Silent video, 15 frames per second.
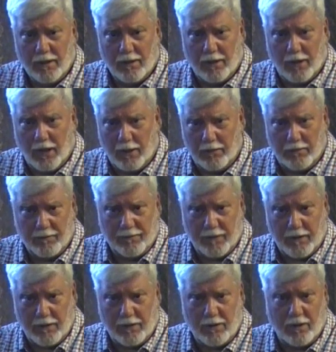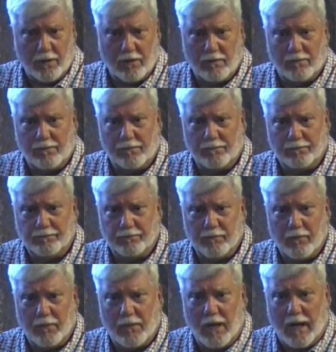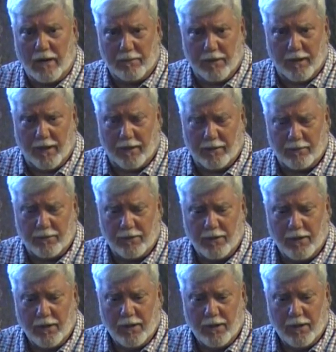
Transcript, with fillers: to keep the Feast of Tabernacles.